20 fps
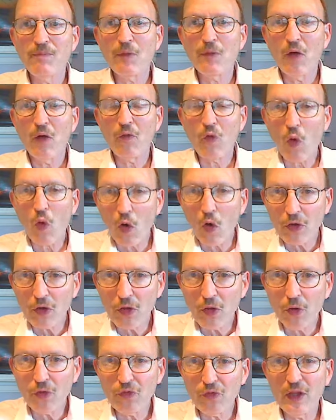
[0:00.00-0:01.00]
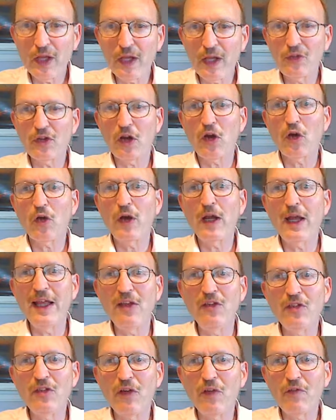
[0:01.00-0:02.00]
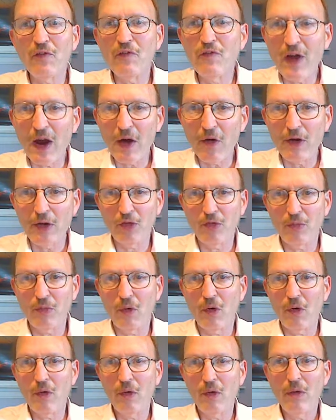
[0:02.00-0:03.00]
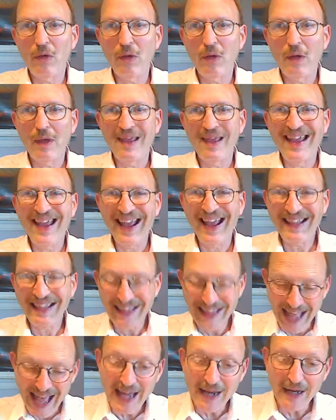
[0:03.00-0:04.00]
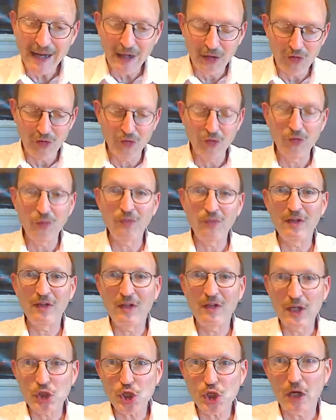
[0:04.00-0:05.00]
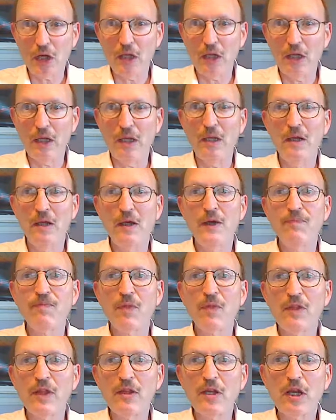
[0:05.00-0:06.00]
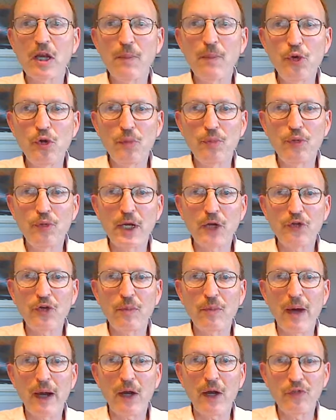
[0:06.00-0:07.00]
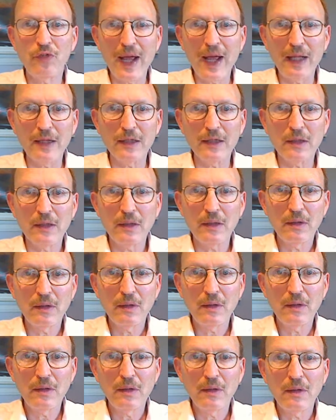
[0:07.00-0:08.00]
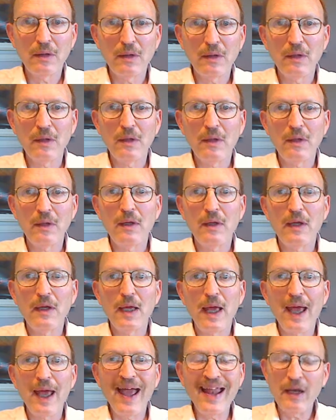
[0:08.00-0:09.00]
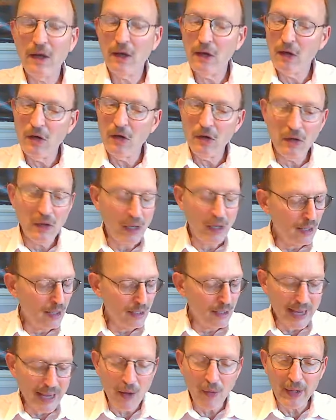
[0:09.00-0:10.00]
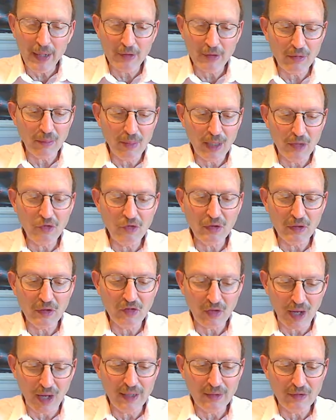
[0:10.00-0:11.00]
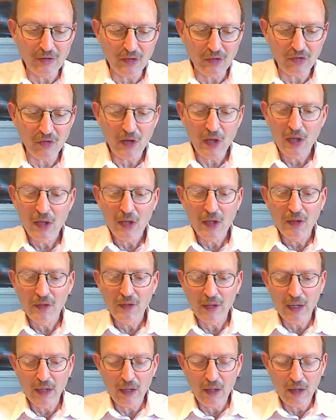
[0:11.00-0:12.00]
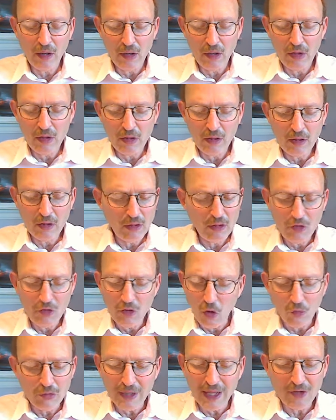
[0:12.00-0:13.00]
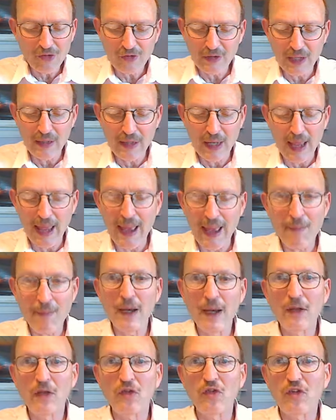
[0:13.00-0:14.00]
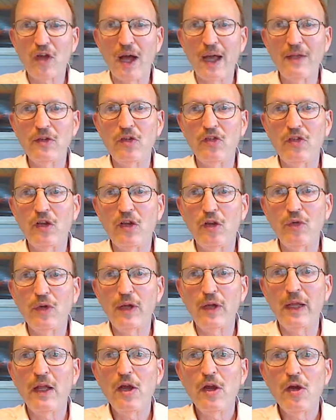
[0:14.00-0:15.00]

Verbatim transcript: of all of those things occurring is very small. And that assumes, additionally, that the computer prediction models are valid. And and now I get to mention the scientists. the no less than eminent scientists, including